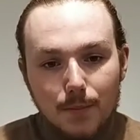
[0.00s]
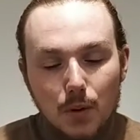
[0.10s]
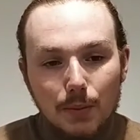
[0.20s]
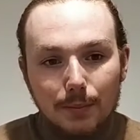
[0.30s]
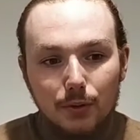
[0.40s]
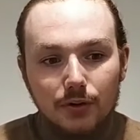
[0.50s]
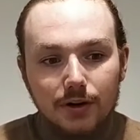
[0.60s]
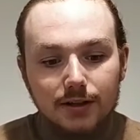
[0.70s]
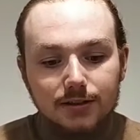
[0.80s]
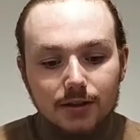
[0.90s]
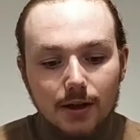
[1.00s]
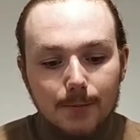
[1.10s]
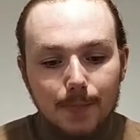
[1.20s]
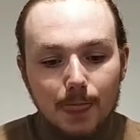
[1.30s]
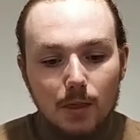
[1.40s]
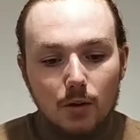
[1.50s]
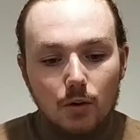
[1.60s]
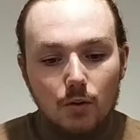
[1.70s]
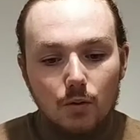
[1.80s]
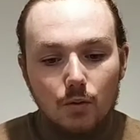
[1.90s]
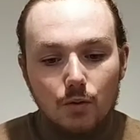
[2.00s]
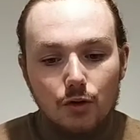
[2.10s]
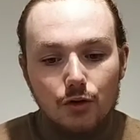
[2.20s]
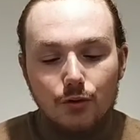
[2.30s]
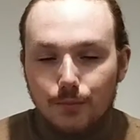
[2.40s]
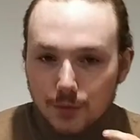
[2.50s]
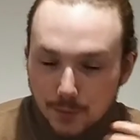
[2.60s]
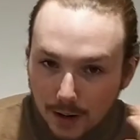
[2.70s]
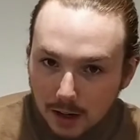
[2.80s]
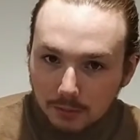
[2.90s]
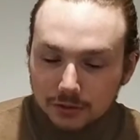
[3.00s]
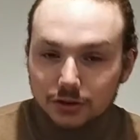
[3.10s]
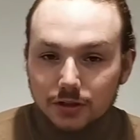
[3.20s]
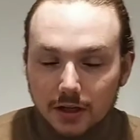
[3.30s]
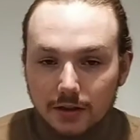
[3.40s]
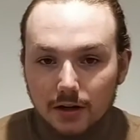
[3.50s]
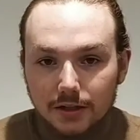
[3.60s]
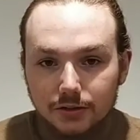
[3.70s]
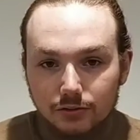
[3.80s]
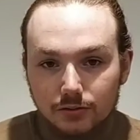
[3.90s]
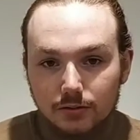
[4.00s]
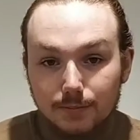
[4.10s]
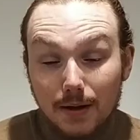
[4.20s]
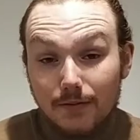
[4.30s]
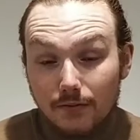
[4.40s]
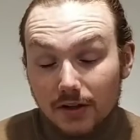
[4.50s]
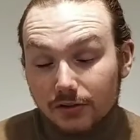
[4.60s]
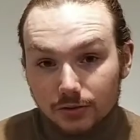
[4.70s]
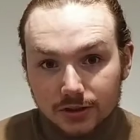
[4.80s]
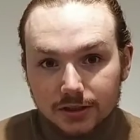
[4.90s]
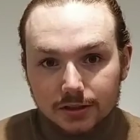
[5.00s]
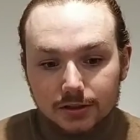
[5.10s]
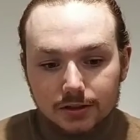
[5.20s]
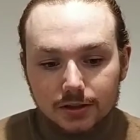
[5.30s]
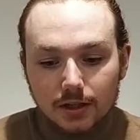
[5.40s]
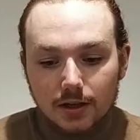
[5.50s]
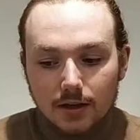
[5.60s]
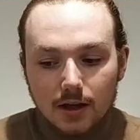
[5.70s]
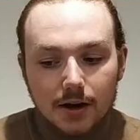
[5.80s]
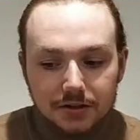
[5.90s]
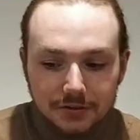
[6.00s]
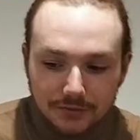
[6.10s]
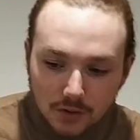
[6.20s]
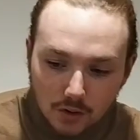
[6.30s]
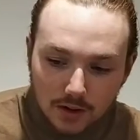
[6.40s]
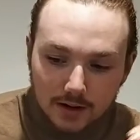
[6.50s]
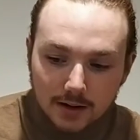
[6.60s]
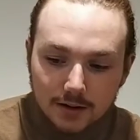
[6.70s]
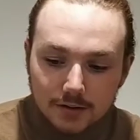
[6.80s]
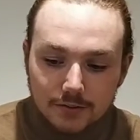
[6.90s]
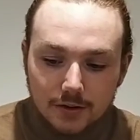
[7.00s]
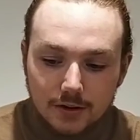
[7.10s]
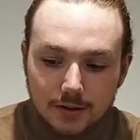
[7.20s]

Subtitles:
But my point is that your mind wants to take the path of least resistance, and it's a thought that I kind of